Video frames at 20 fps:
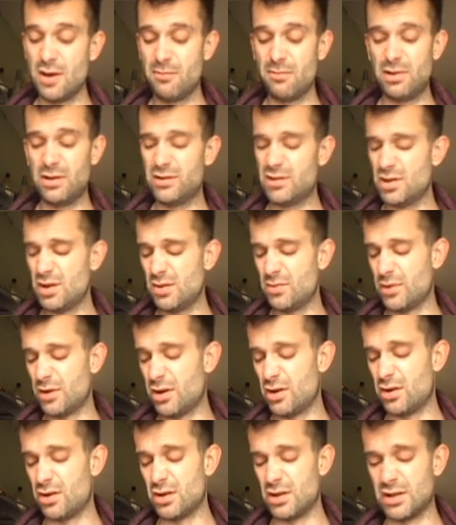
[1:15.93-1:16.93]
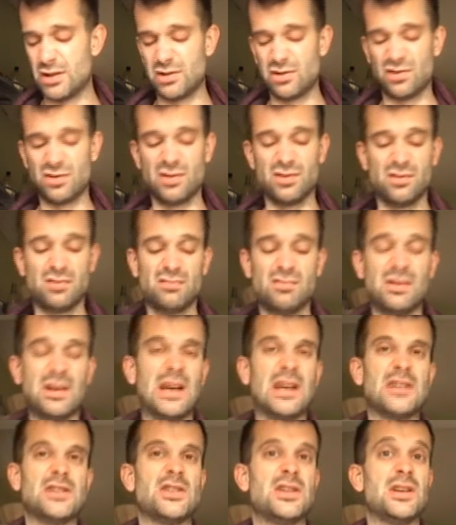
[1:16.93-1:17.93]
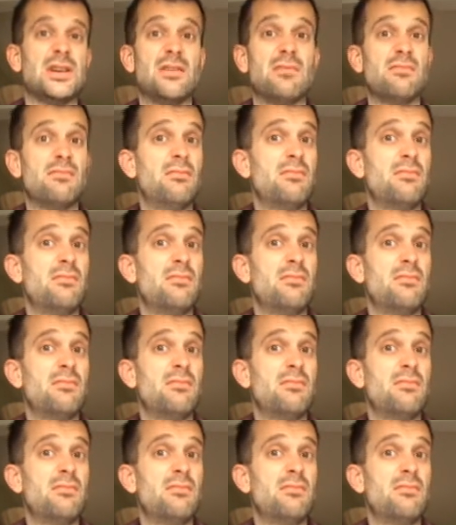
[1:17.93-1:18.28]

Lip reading: But as time went on, I just thought, actually,